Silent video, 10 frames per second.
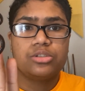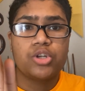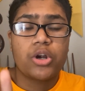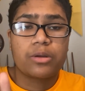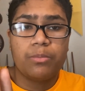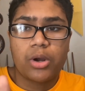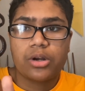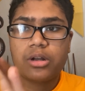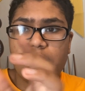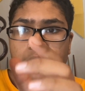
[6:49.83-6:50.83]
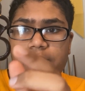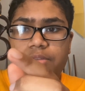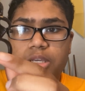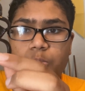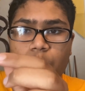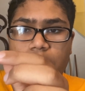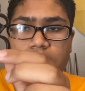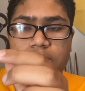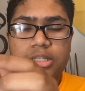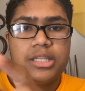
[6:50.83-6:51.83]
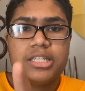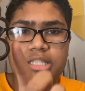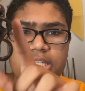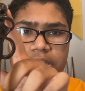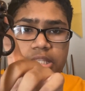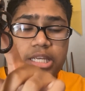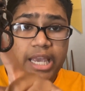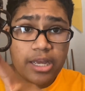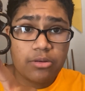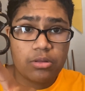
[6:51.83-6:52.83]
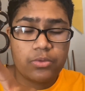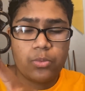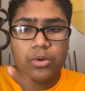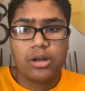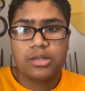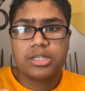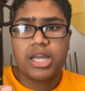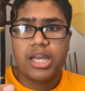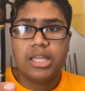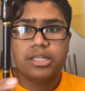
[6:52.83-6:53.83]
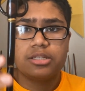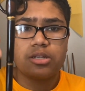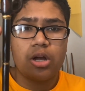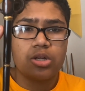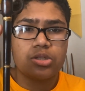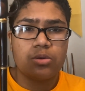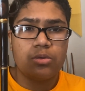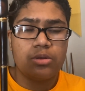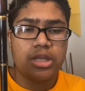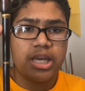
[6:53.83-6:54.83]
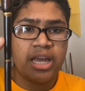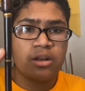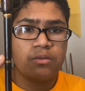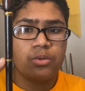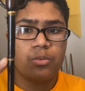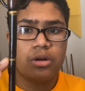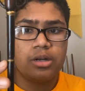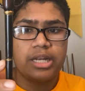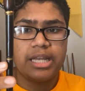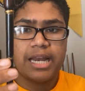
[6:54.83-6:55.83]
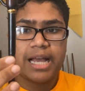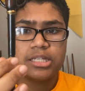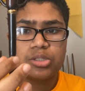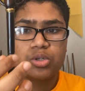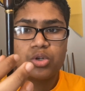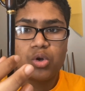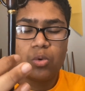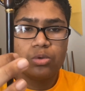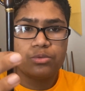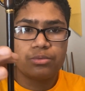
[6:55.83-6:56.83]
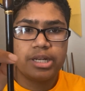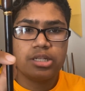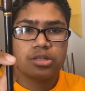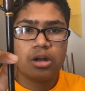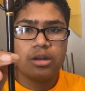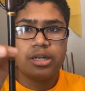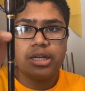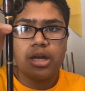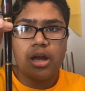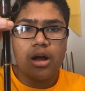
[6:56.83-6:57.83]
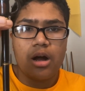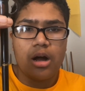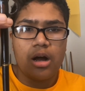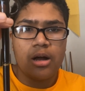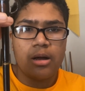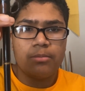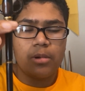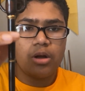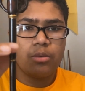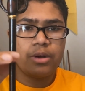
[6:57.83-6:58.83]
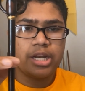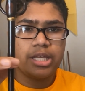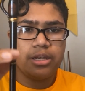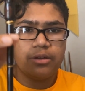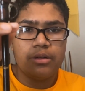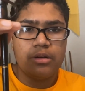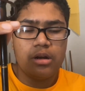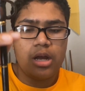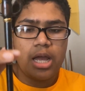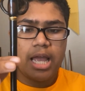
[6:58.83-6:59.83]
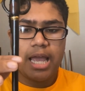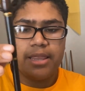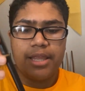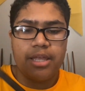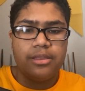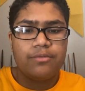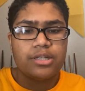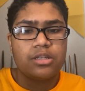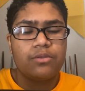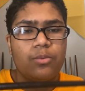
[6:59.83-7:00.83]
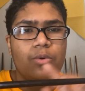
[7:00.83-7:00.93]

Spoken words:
dark mark of the wand. This is the handle of the wand. This is also the handle of the wand. It has gold rings on it right here. And then the rest of the